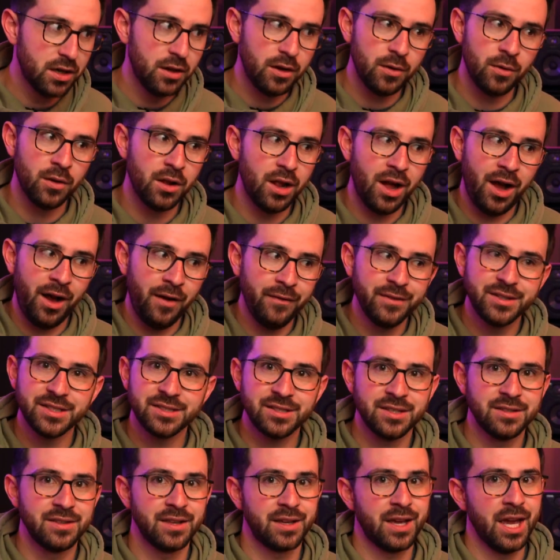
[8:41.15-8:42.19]
well,
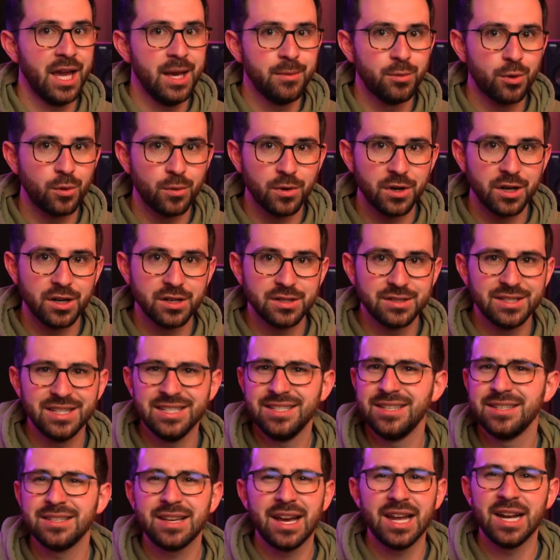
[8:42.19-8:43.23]
obviously the cable works. This
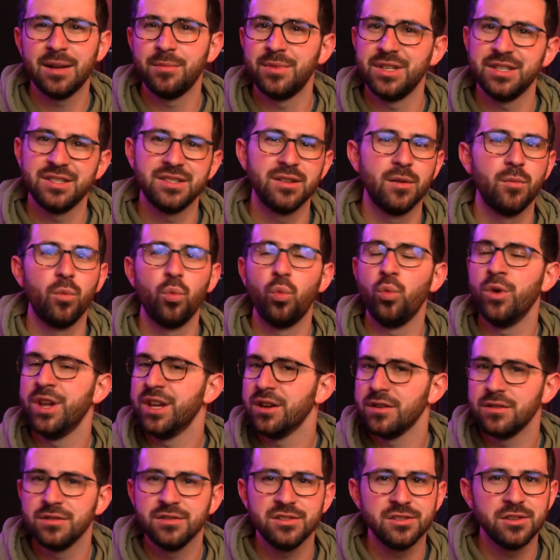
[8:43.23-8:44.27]
has got to be some
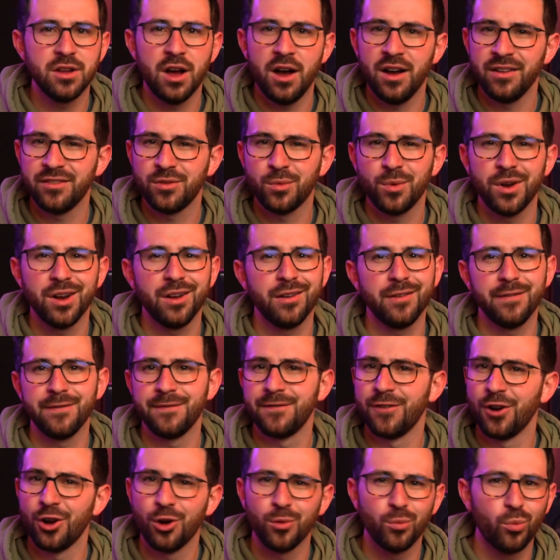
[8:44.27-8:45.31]
weird software
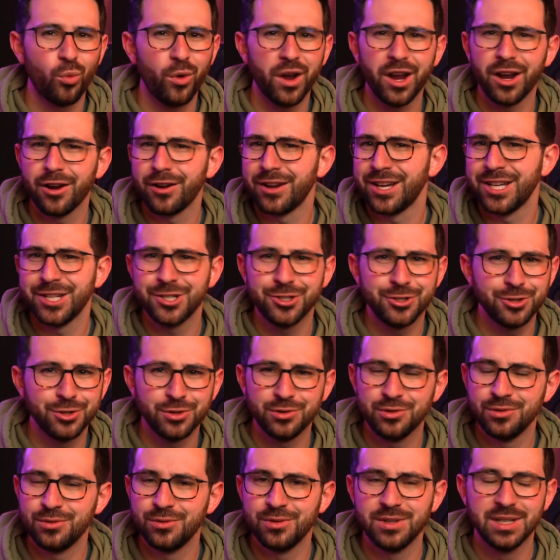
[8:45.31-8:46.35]
firmware
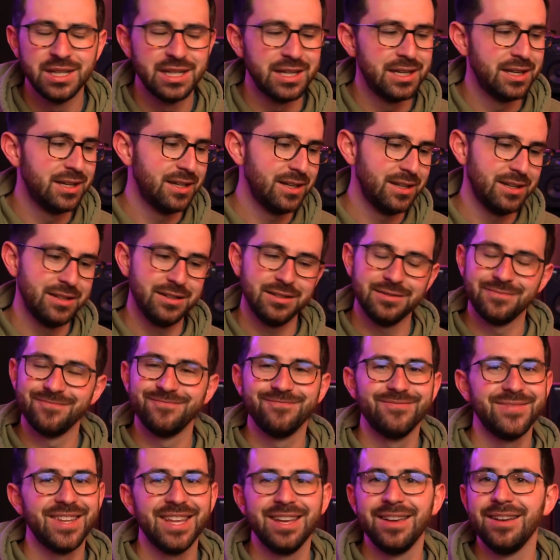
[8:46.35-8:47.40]
issue.
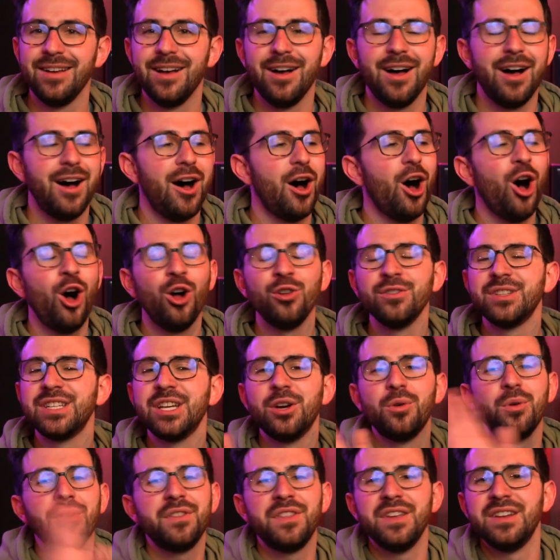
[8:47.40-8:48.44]
I'll deal
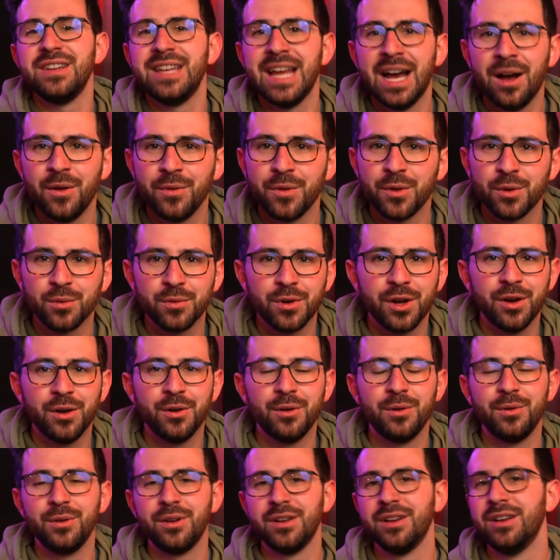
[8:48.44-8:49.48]
with it down the
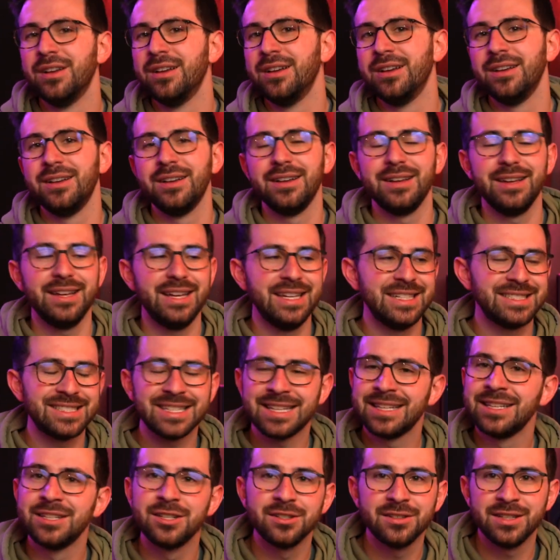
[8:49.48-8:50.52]
road. It's
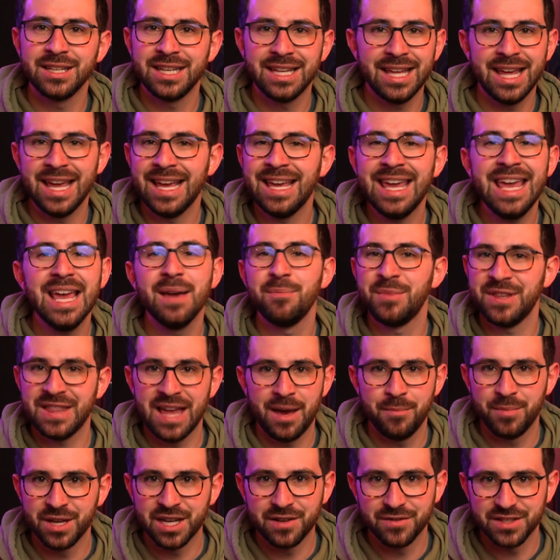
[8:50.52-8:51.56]
clearly, it can't be
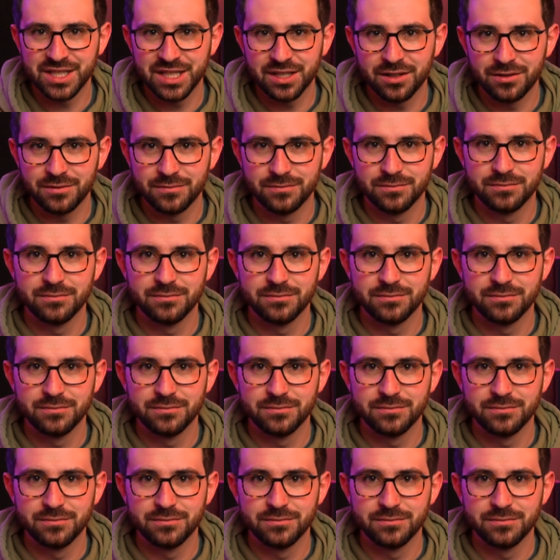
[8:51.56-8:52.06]
that big of a deal.